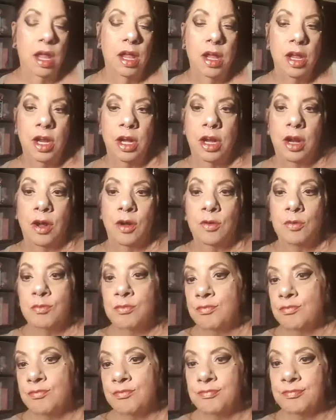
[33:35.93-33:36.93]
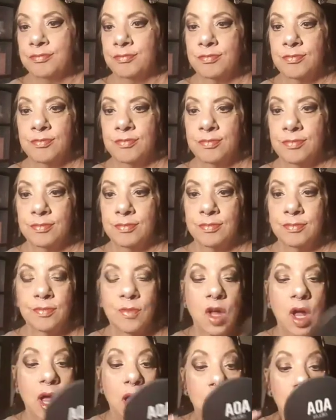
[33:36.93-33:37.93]
you know,
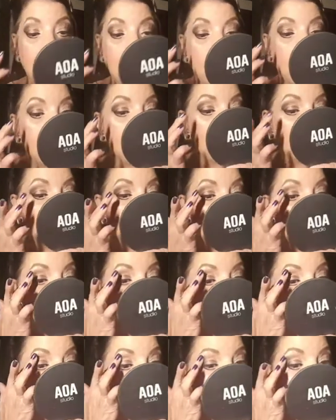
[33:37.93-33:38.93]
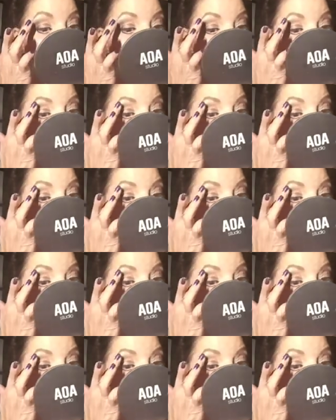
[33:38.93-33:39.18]
gotta grow up sometime.